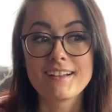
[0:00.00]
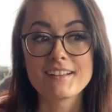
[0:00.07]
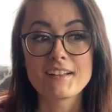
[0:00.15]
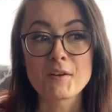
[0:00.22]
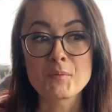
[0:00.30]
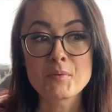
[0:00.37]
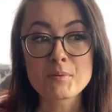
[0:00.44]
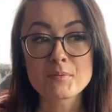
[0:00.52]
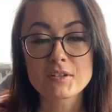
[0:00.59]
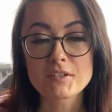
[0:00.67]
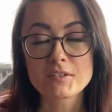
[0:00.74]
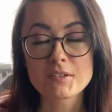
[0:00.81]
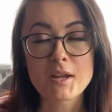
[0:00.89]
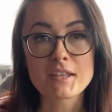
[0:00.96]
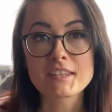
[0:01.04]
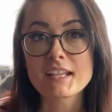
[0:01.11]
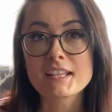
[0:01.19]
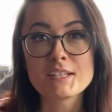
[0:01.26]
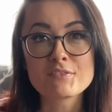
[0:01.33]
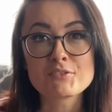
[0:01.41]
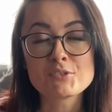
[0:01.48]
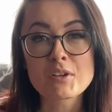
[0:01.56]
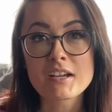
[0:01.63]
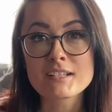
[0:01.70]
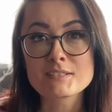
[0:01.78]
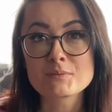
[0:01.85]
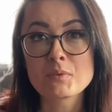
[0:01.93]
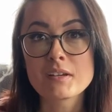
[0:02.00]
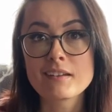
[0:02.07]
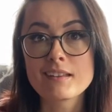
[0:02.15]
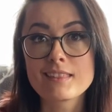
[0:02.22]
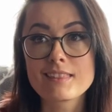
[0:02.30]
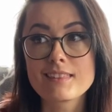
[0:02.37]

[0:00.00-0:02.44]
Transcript: I think I left you guys with